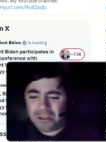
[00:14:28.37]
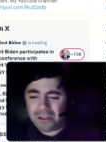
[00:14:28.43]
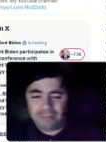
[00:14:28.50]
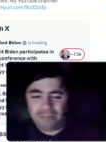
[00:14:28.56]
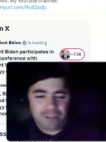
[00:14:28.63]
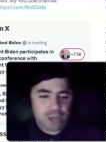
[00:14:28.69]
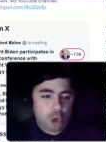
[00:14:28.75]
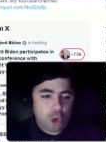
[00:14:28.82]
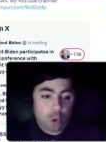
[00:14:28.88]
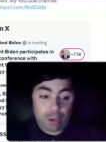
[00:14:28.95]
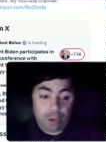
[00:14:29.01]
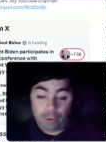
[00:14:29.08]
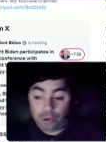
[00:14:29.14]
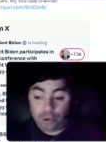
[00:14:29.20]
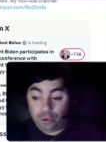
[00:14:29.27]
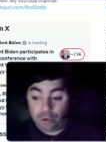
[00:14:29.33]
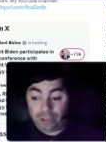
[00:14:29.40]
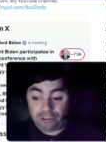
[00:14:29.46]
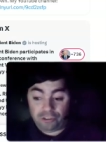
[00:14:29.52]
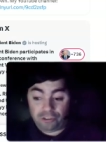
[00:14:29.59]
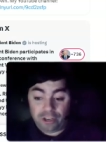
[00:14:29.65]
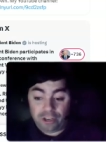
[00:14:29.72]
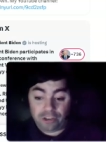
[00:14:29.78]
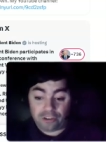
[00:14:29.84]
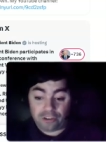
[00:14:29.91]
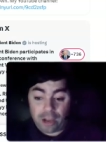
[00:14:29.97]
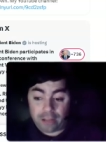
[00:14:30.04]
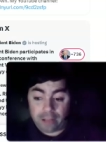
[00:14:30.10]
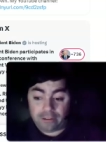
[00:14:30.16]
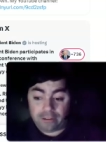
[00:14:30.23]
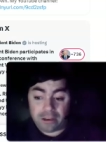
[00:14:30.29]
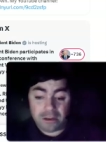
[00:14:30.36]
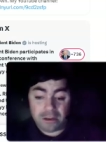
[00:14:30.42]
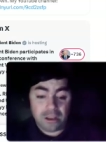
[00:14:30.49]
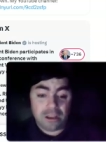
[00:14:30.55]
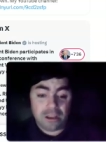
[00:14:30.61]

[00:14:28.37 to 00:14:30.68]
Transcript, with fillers: If you know anyone who needs to see this content,